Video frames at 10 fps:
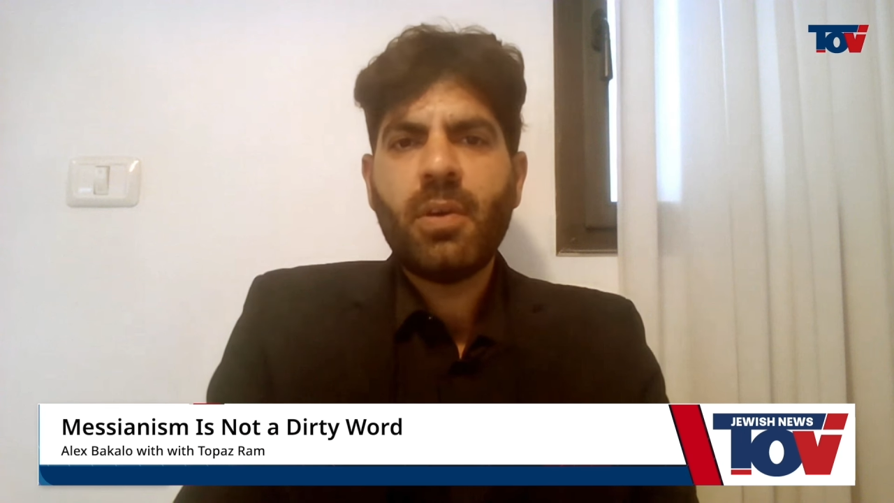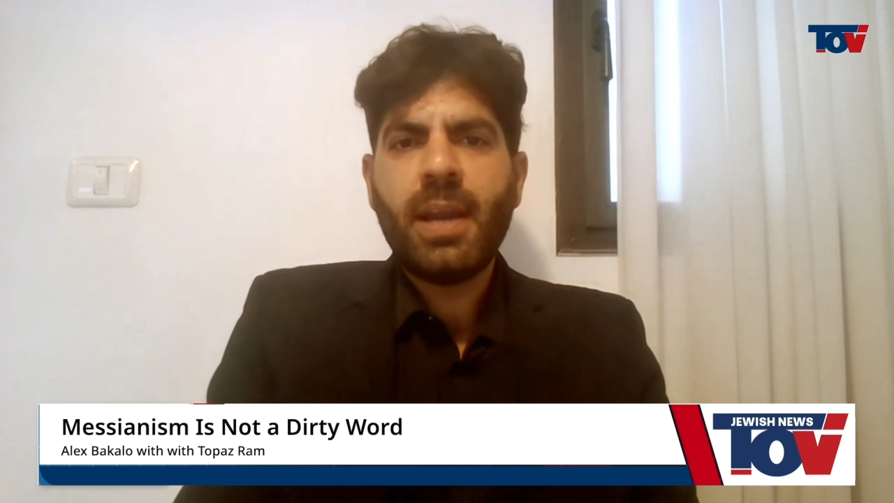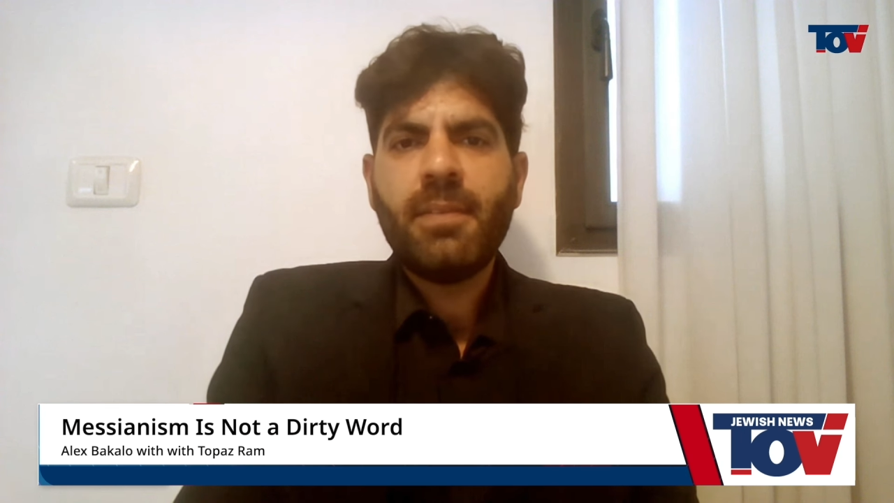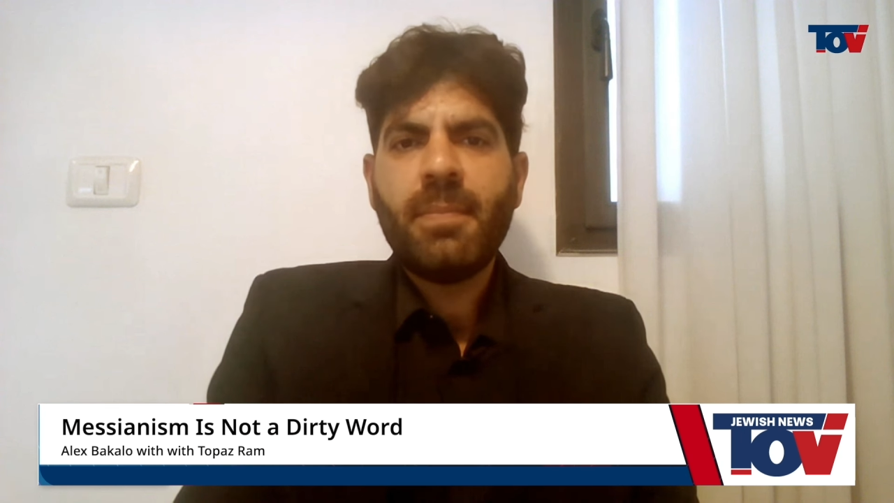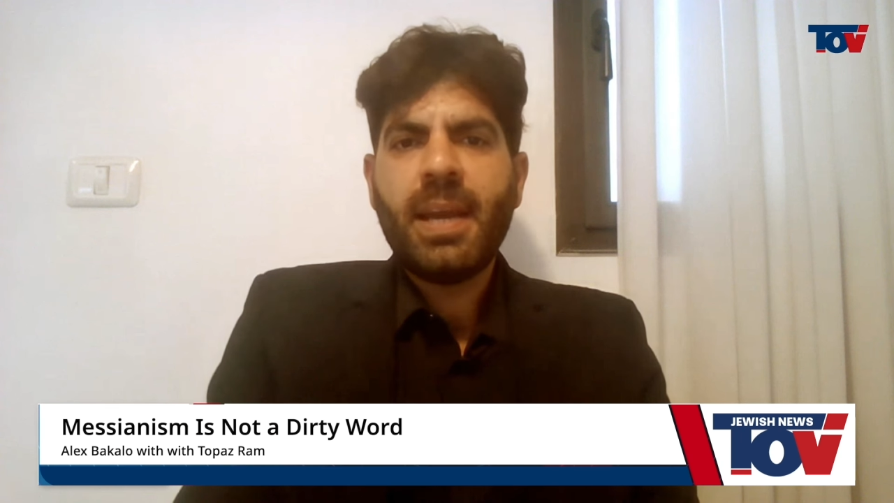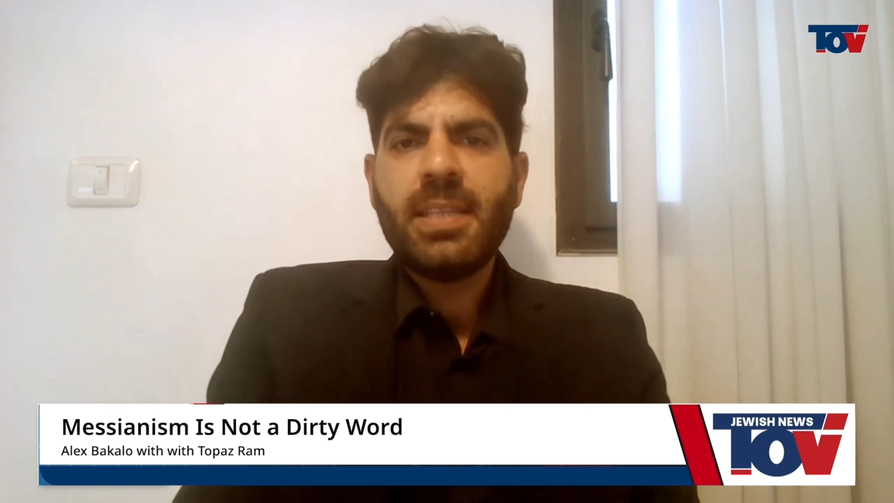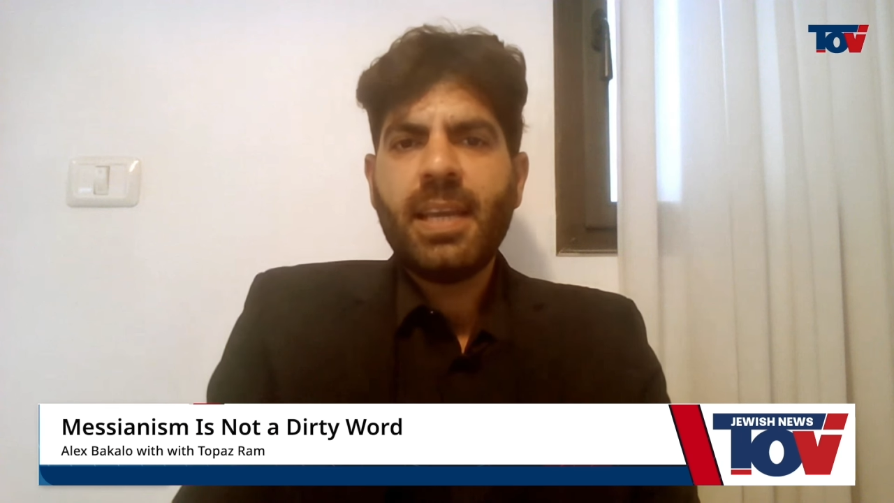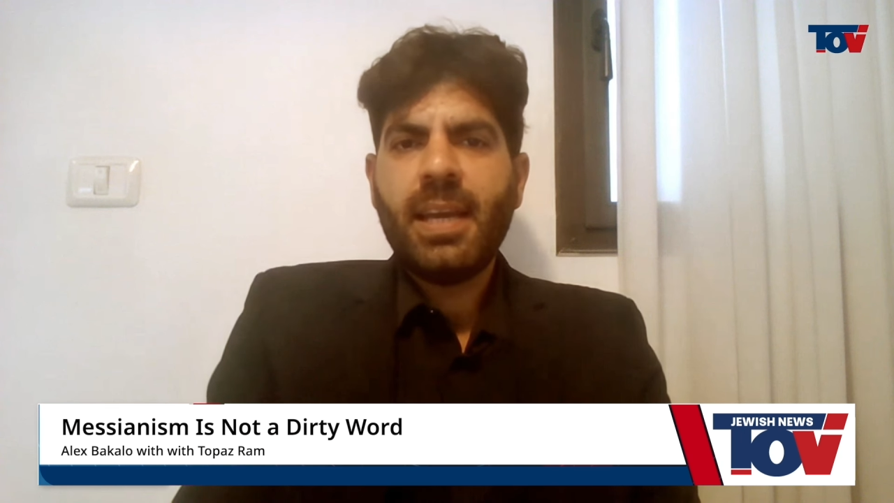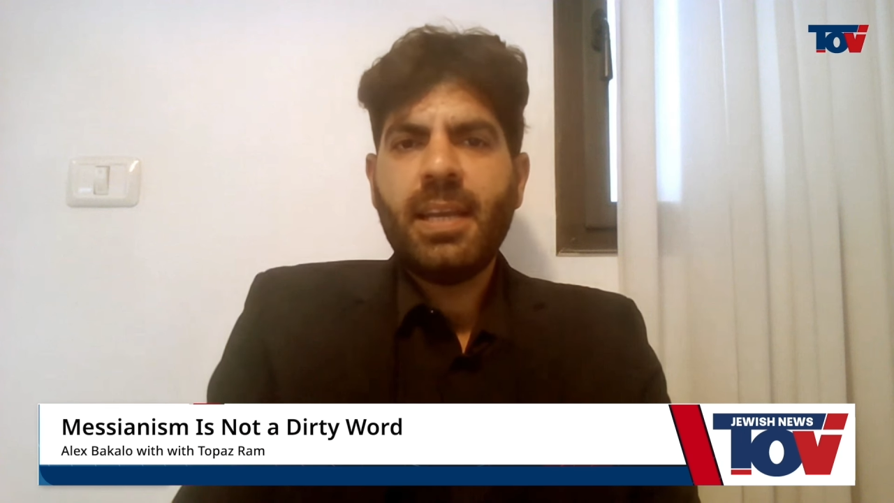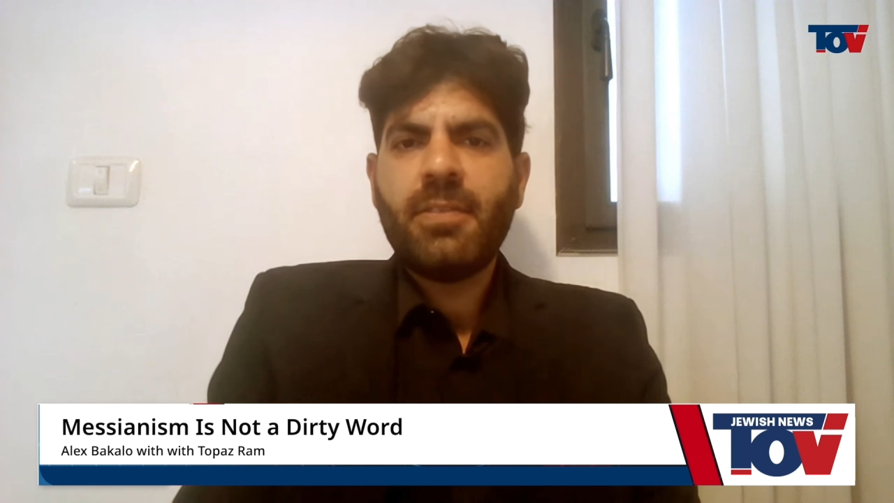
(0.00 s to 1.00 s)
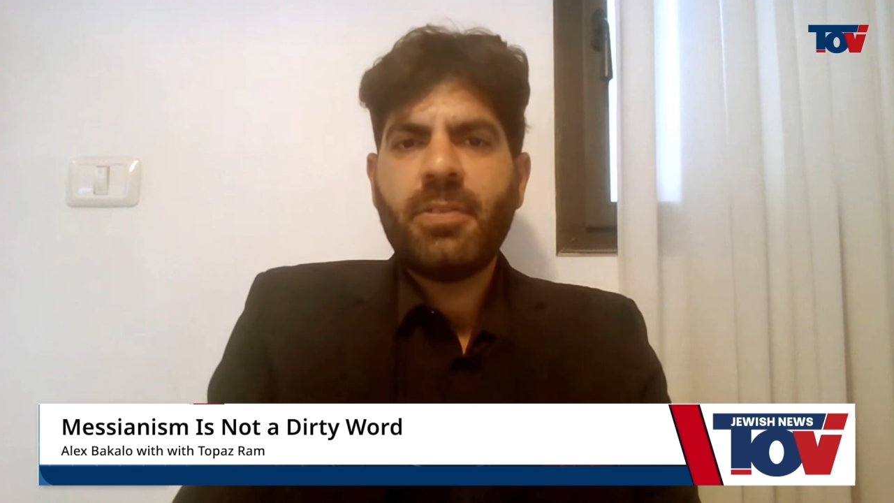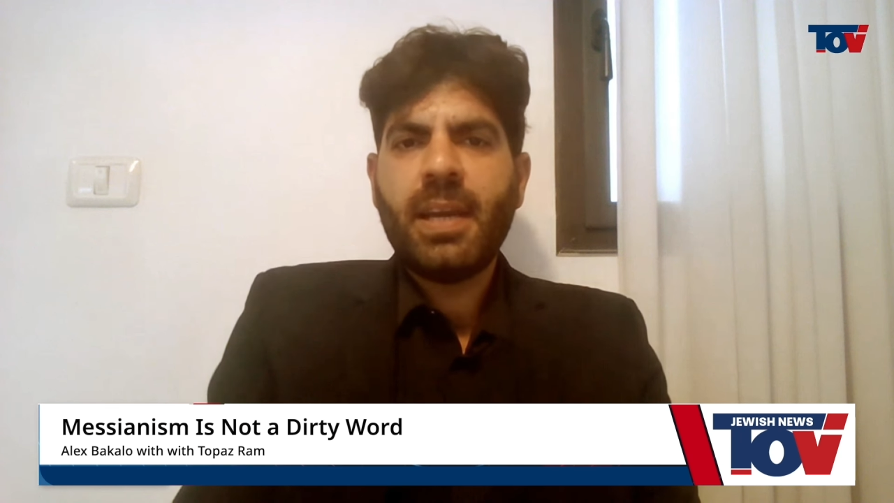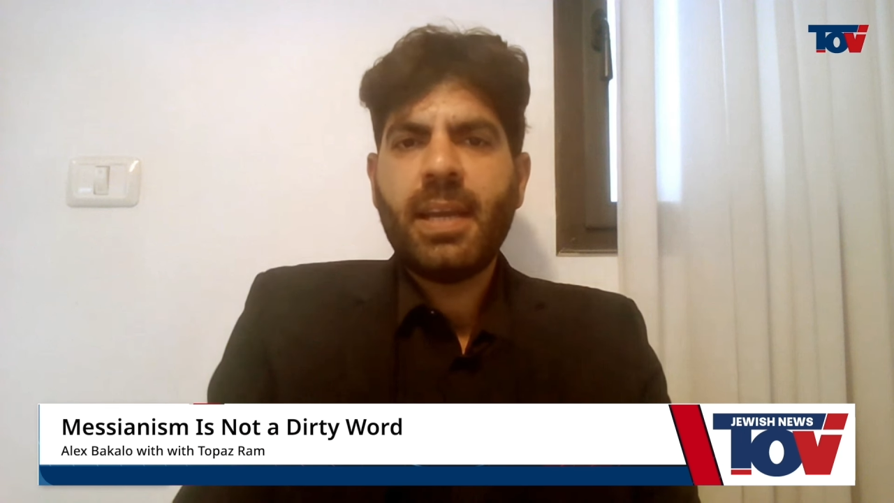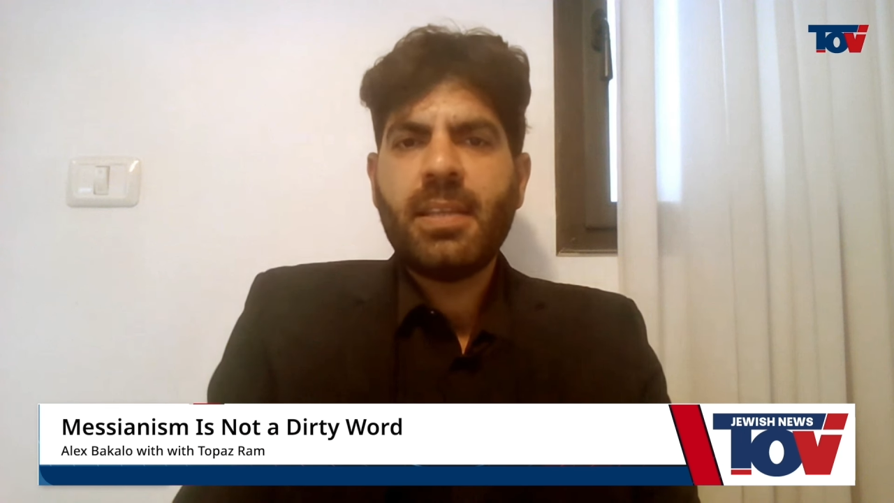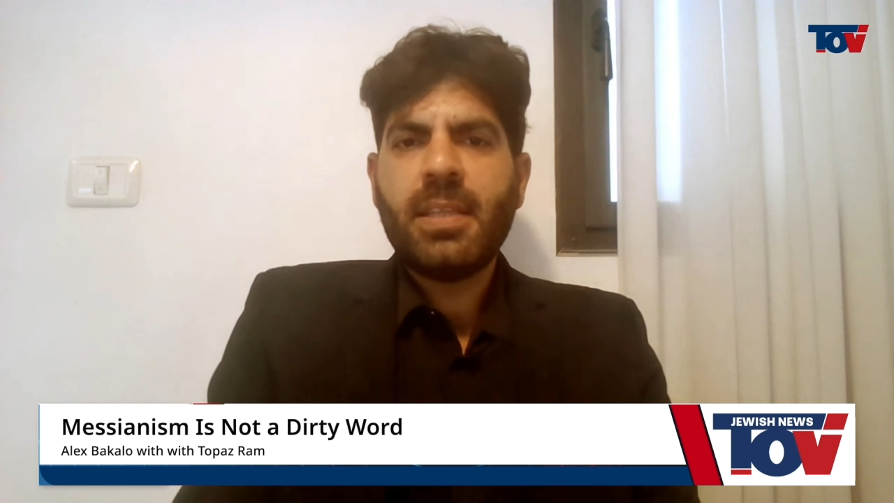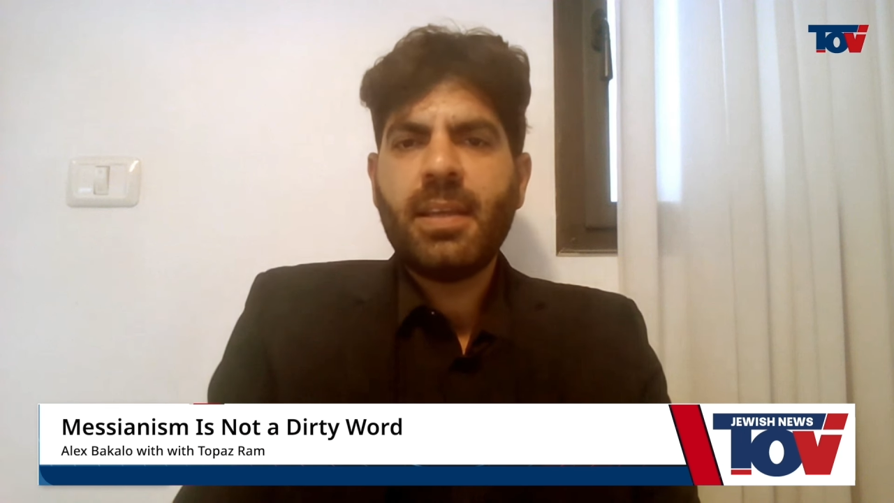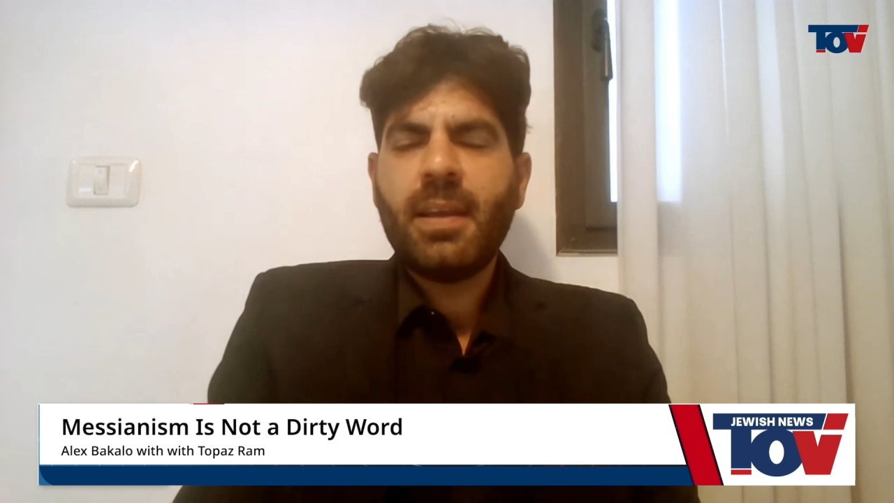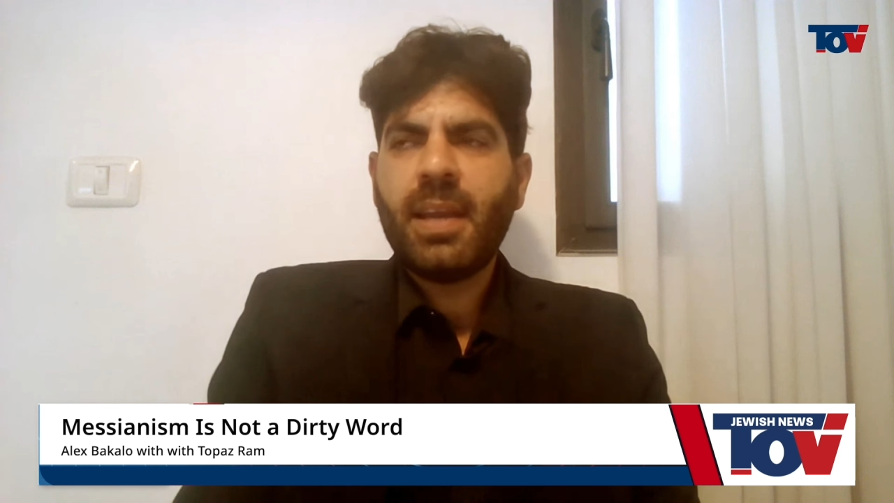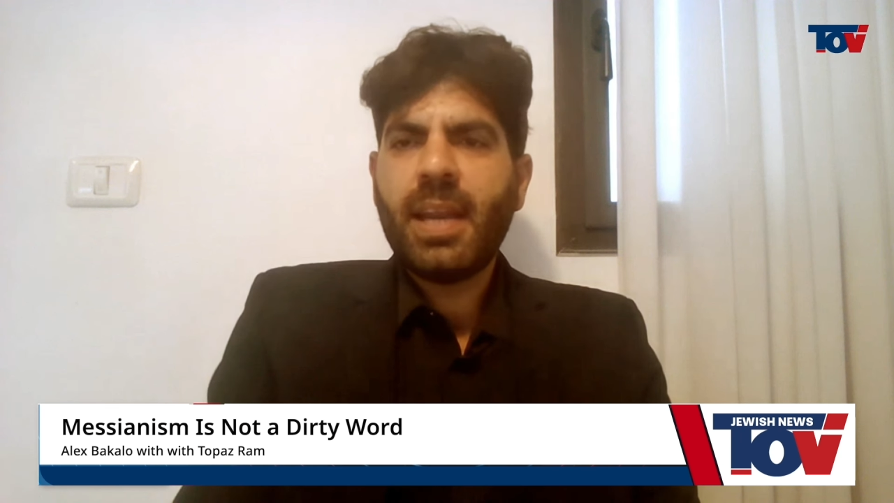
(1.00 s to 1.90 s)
have messianic friends.